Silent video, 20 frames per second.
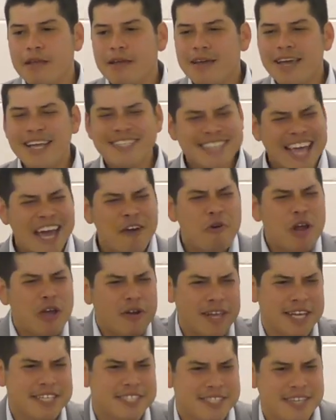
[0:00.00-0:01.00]
Is that
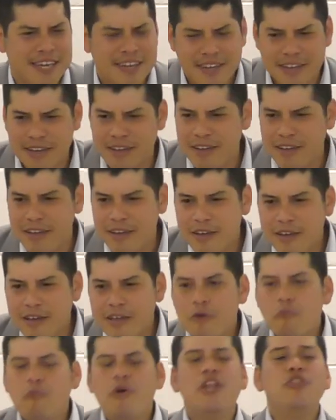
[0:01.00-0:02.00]
realistic?
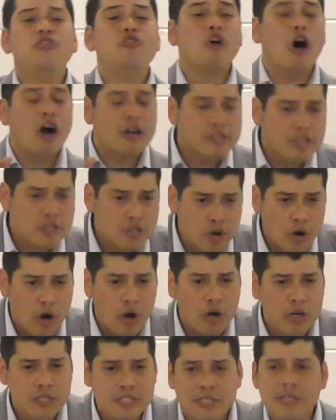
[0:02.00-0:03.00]
We knock the
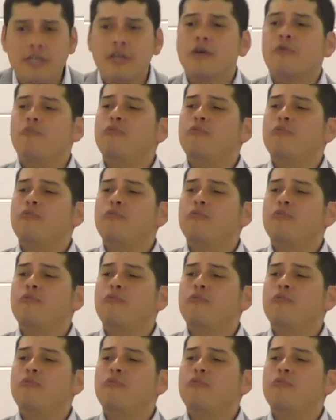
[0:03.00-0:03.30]
doors